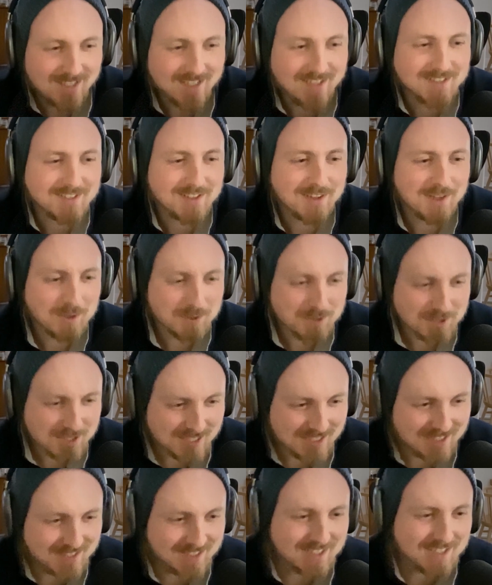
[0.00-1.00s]
He's a little
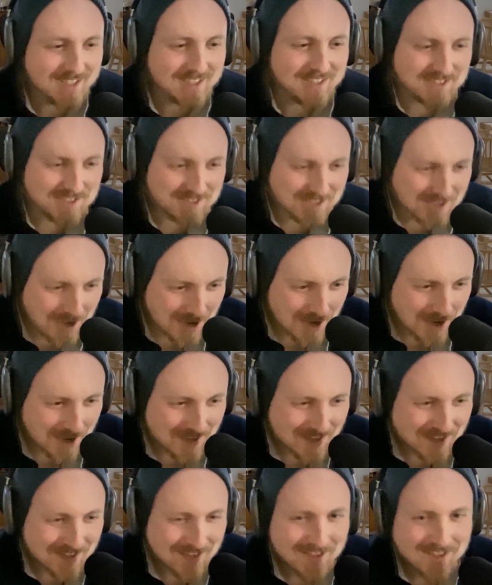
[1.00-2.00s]
cheesy. He's
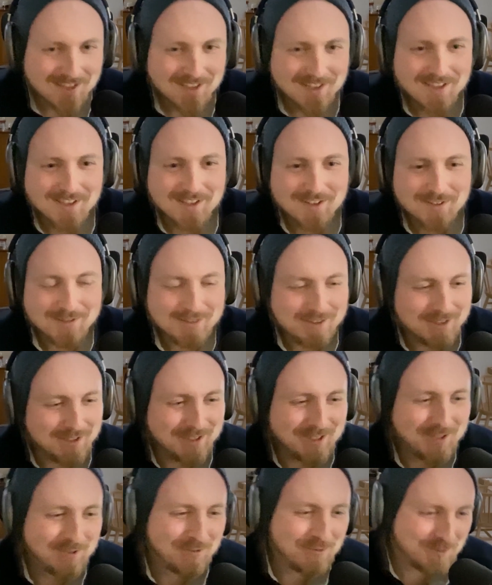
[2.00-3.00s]
young, a
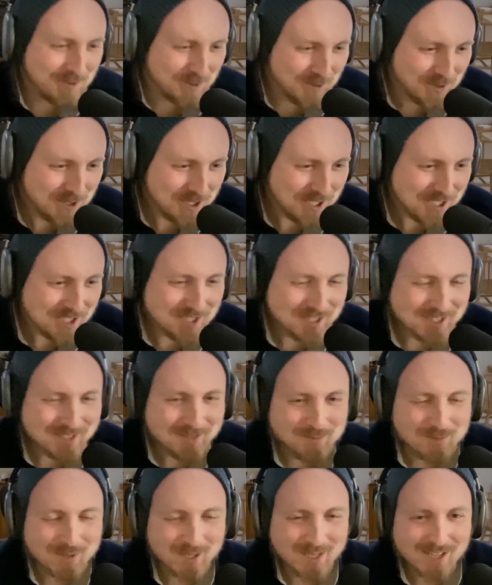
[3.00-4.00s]
little foolish,
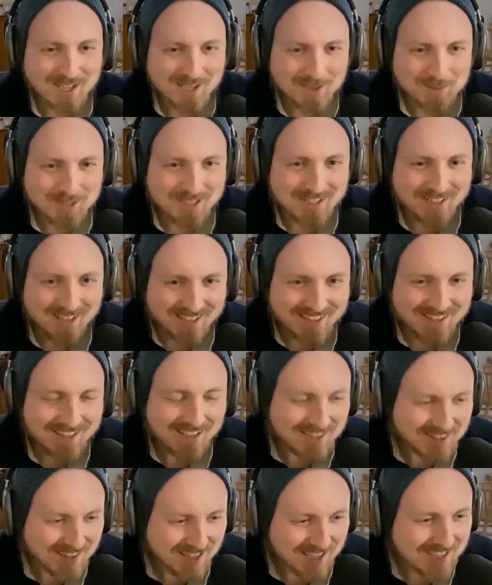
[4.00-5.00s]
but I mean,
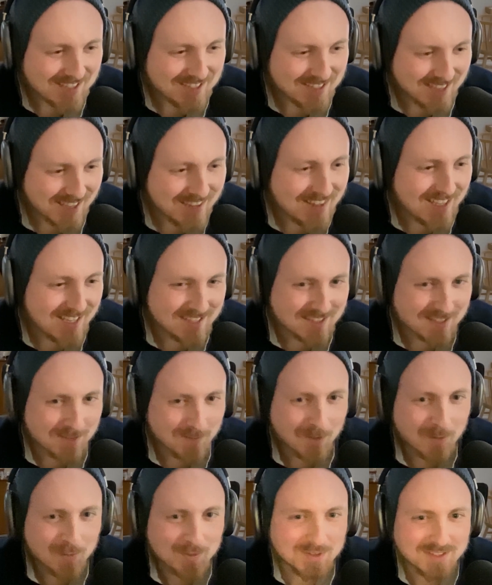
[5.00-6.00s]
I like
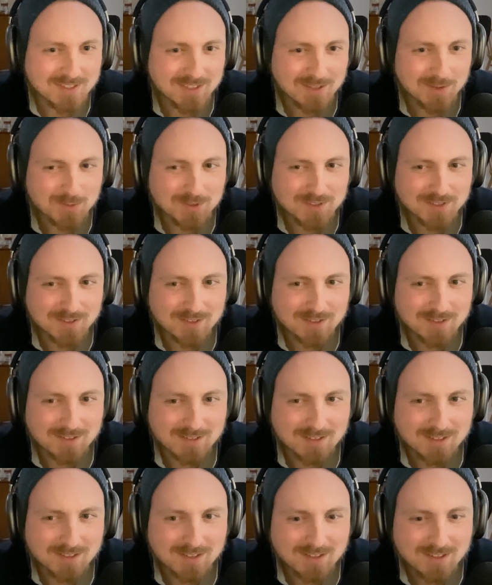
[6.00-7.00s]
them. It was a
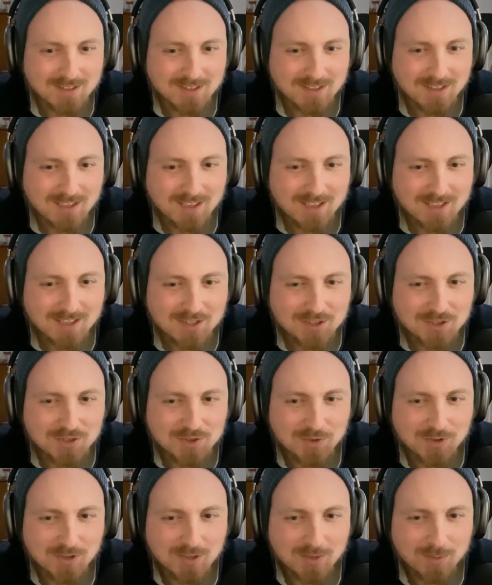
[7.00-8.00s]

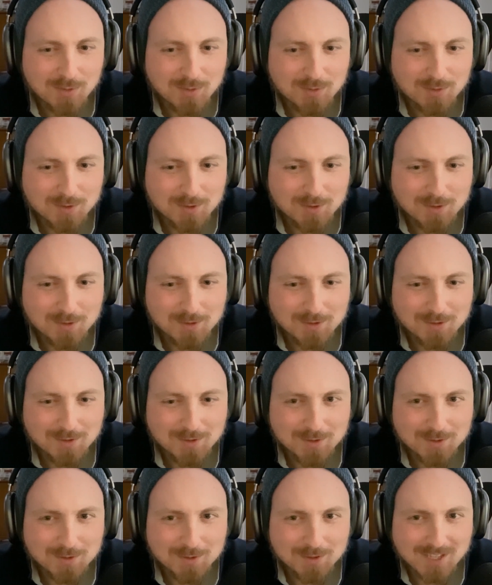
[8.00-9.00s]
enjoyable
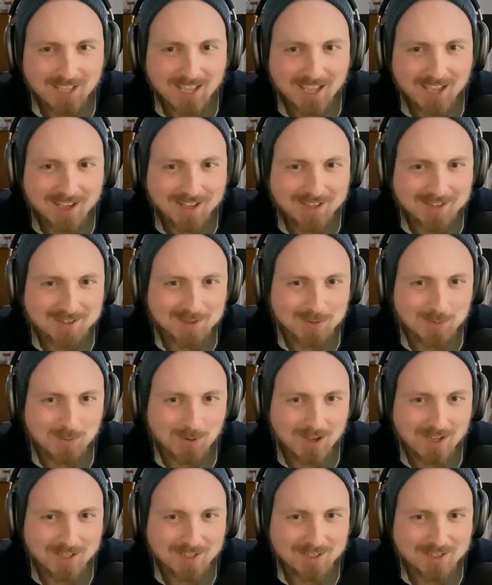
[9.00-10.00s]
little gang to
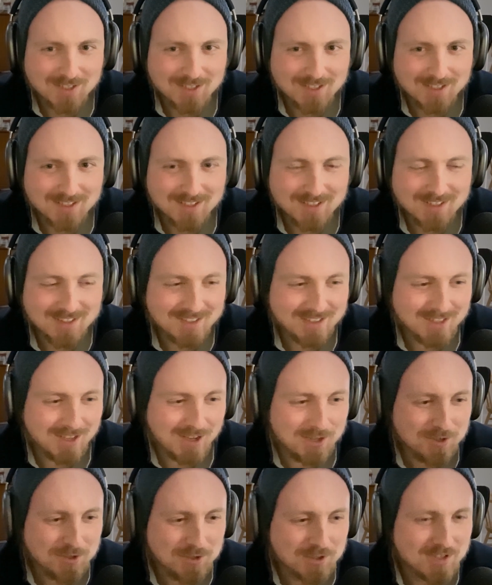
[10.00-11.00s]
watch
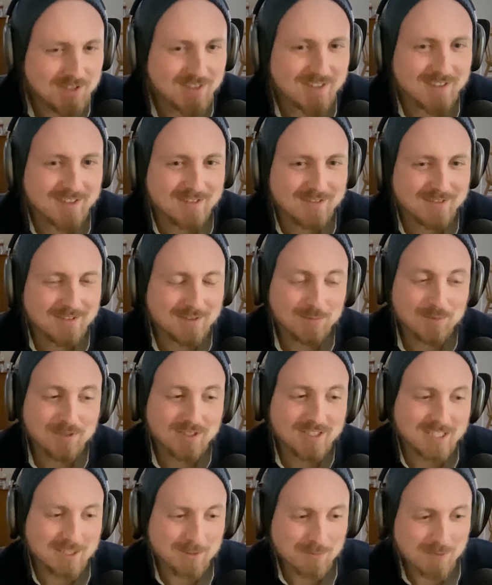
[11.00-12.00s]
Assane just
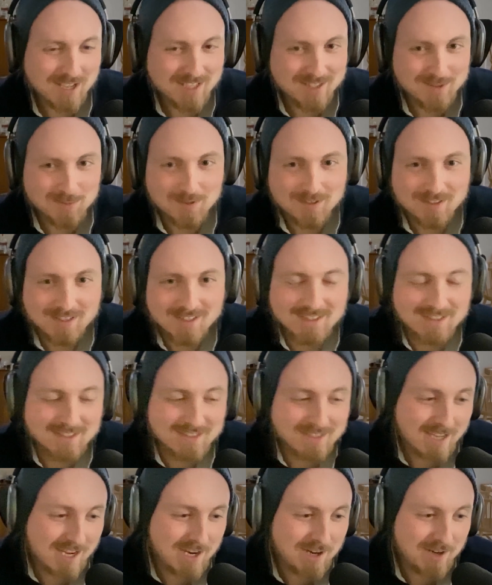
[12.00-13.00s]
completely mess with this
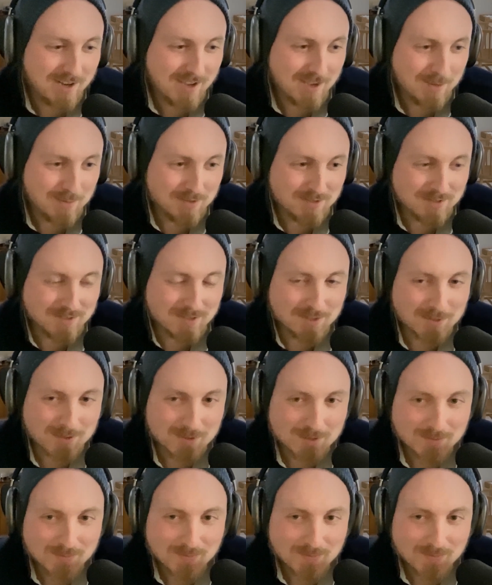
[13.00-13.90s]
entire episode.